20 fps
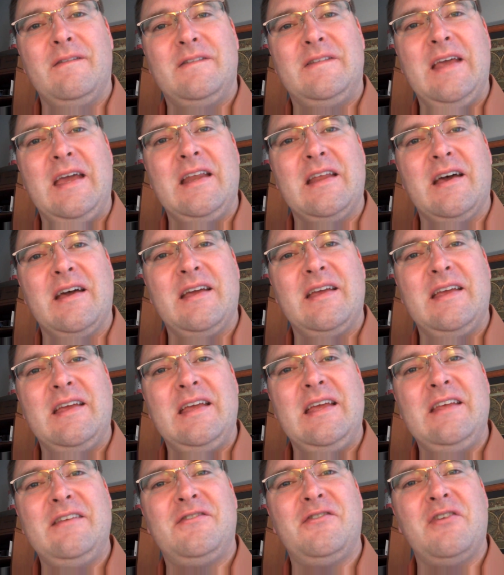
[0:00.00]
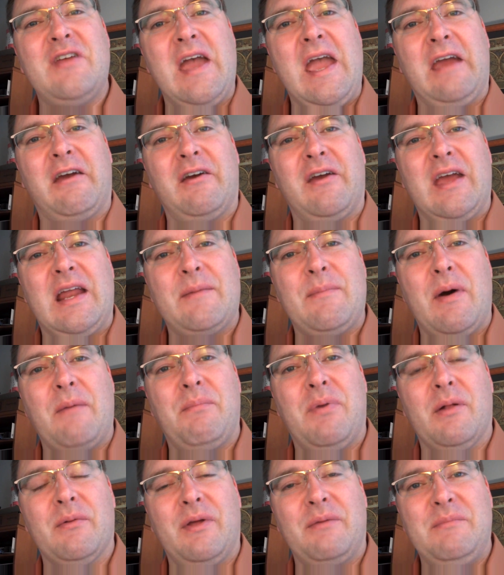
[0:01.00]
data easier to aggregate
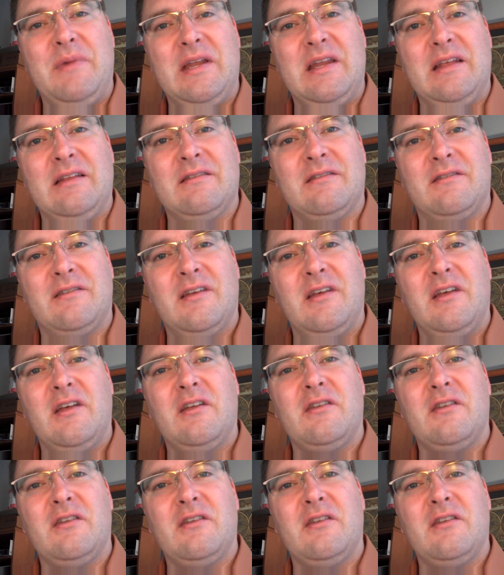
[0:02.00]
about public meetings,